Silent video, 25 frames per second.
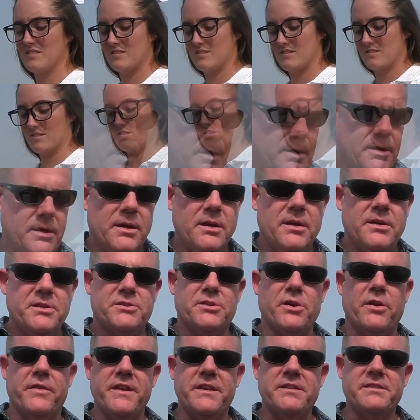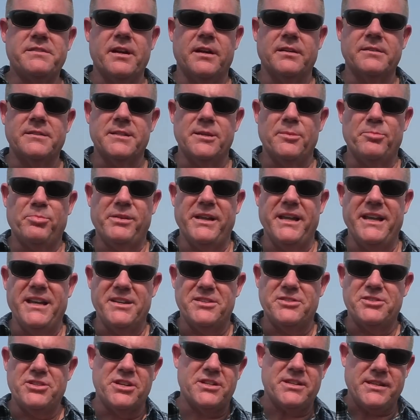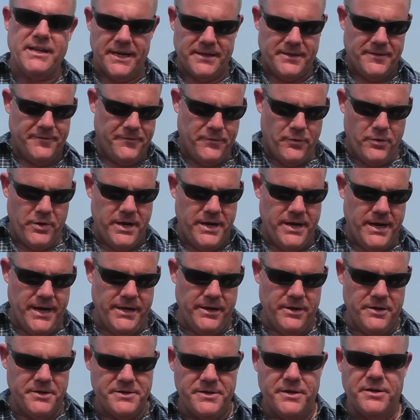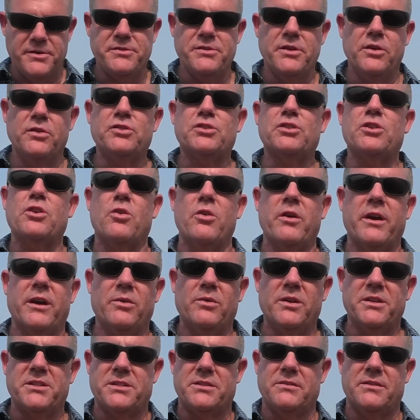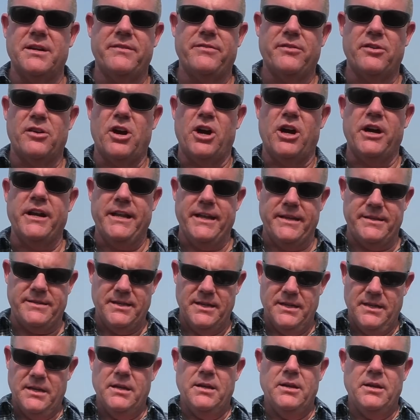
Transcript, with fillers: yeah. So this tungsten plate is just like the forty-niners. There's no scoring whatsoever on it.